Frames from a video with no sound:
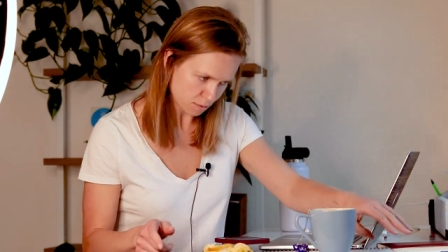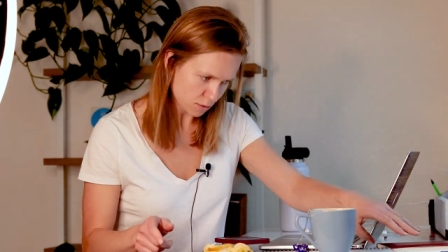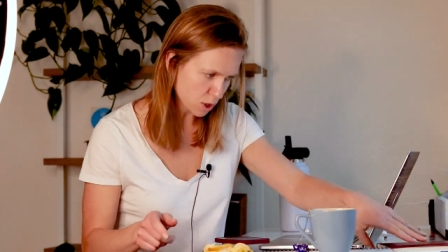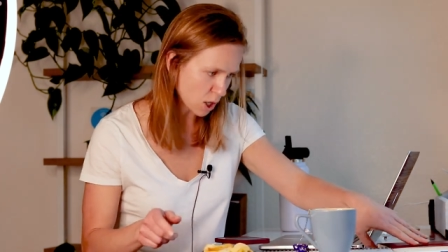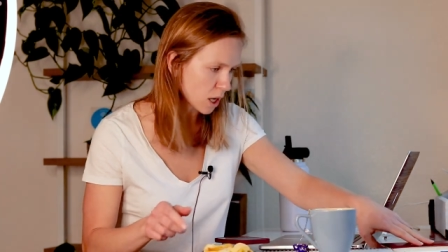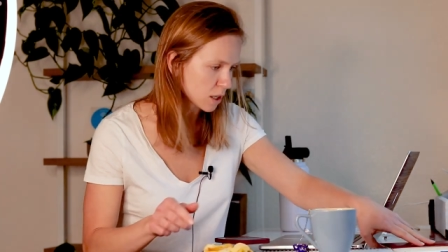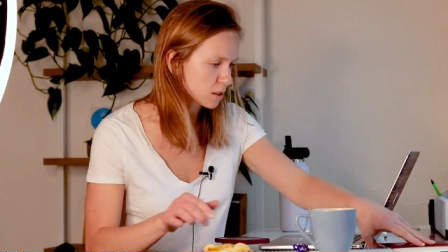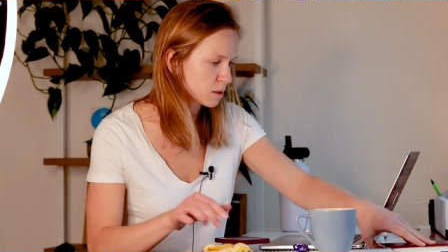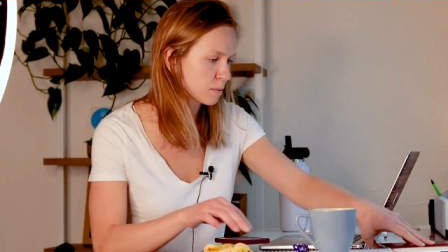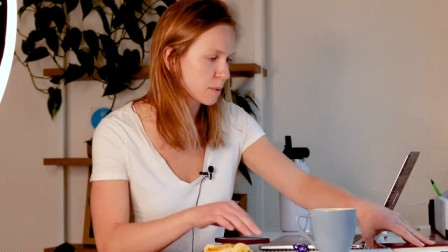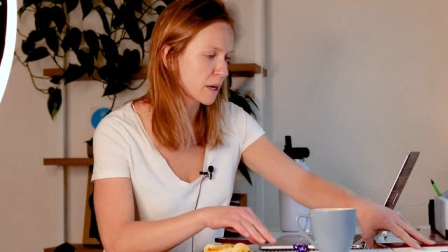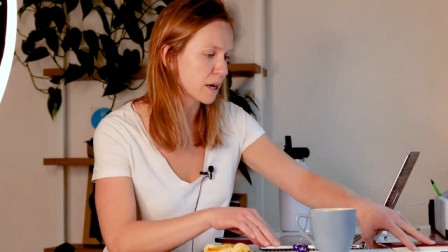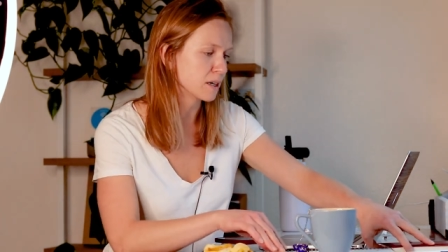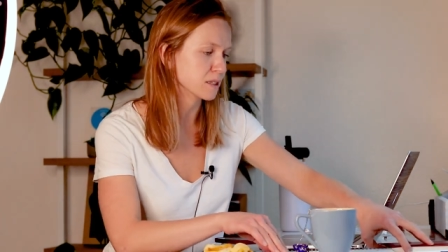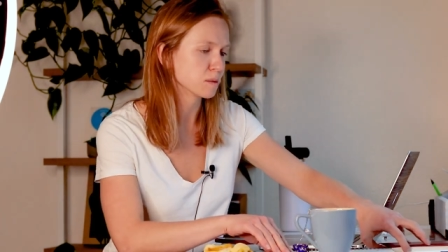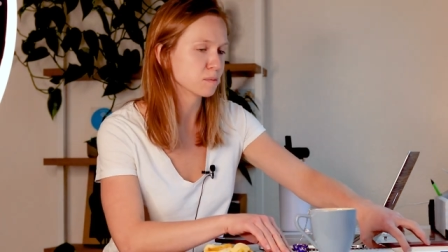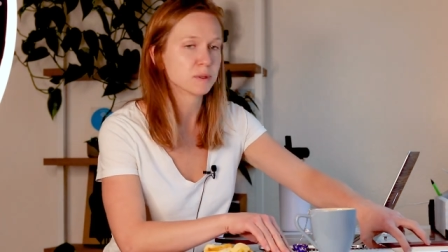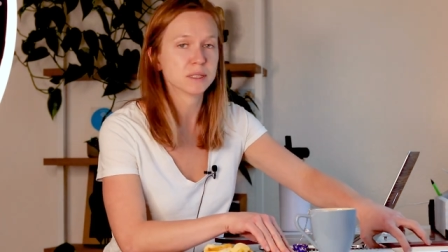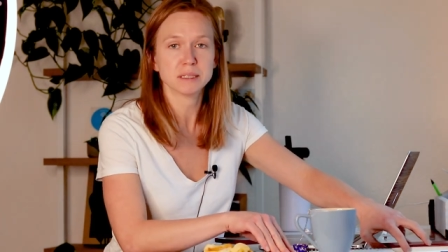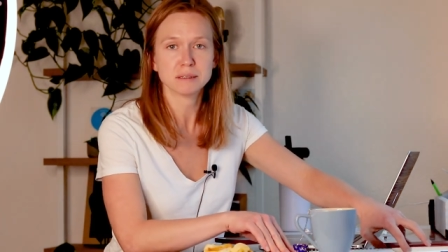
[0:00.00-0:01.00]
talked to my
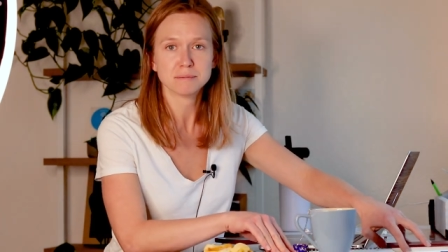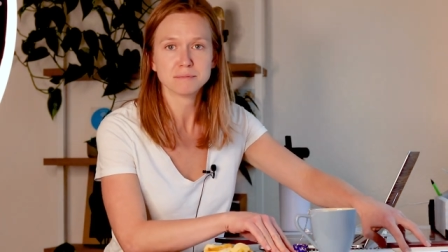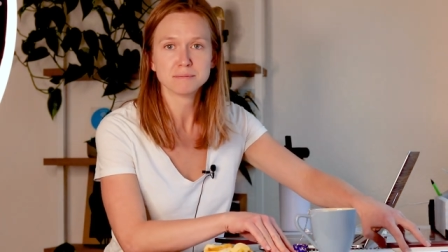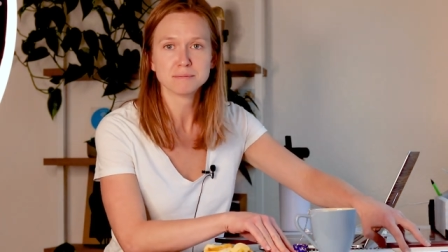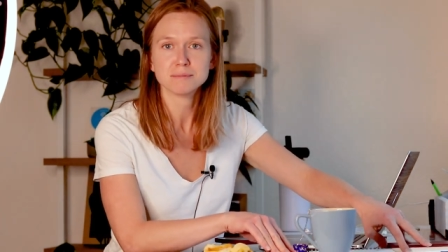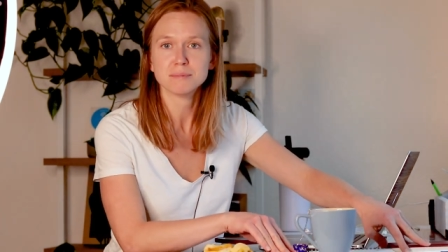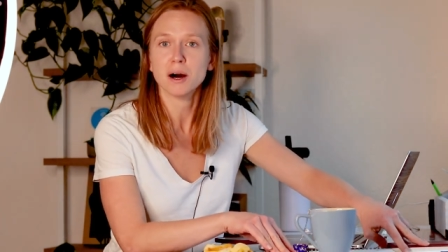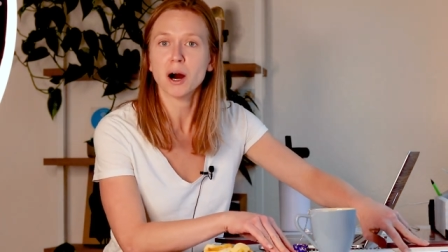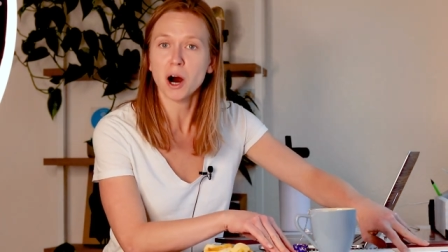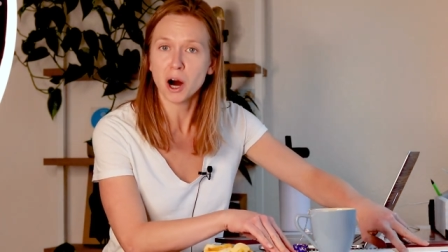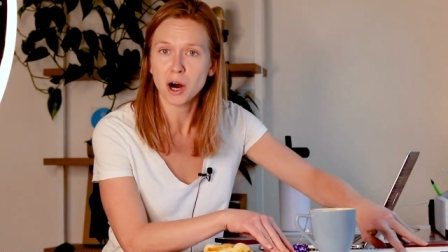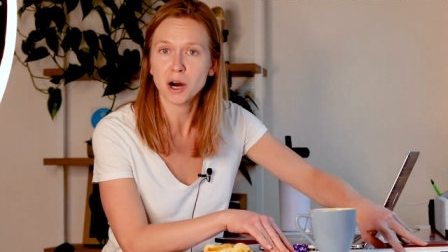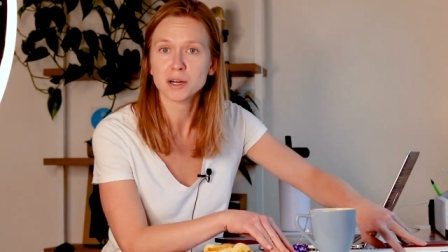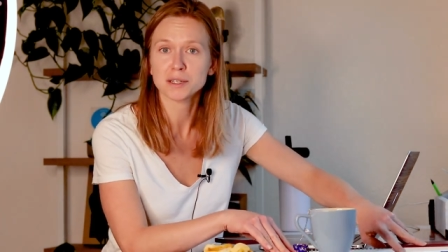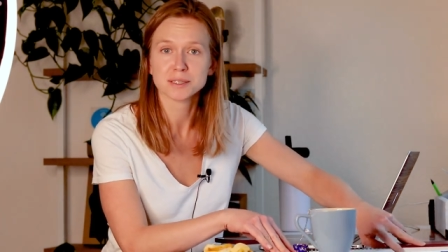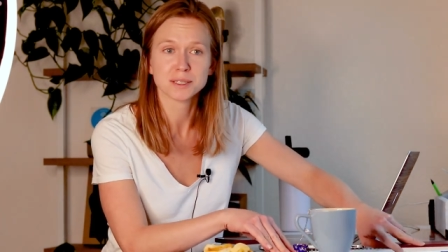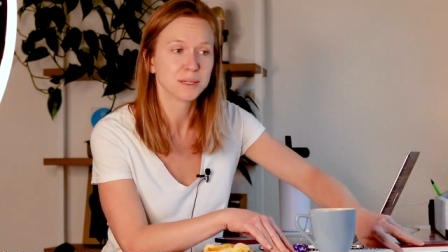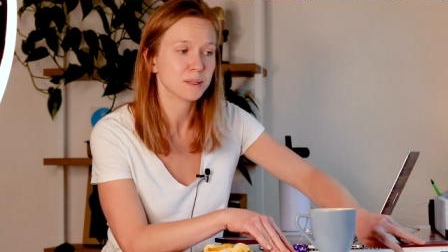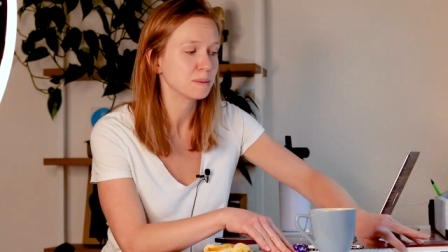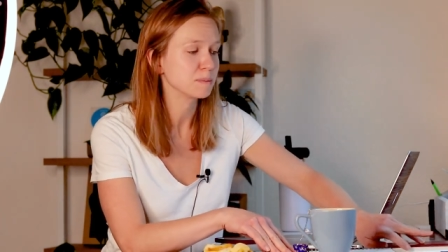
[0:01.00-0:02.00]
husband,
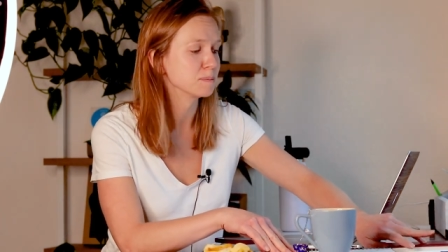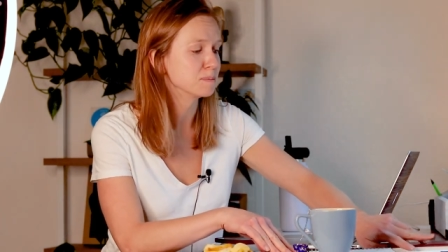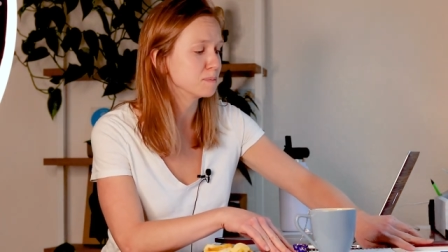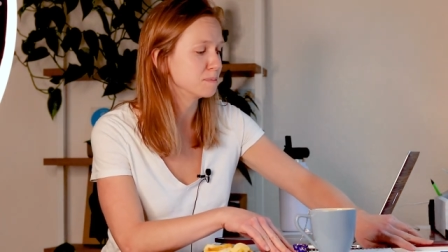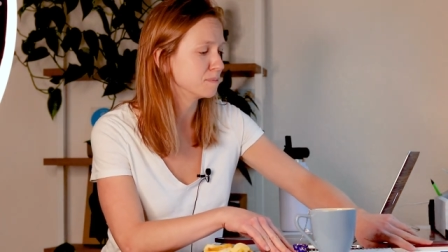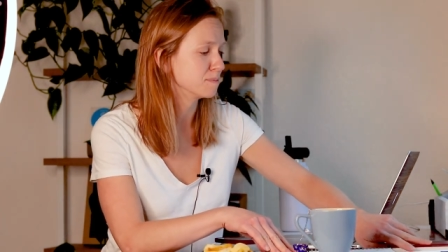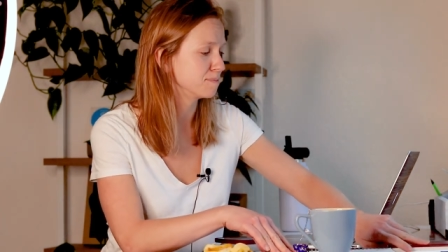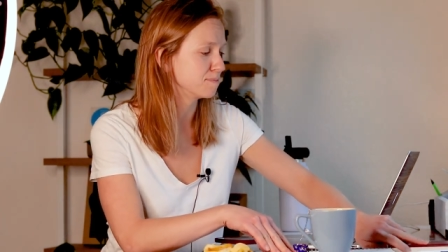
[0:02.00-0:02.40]
hugged him,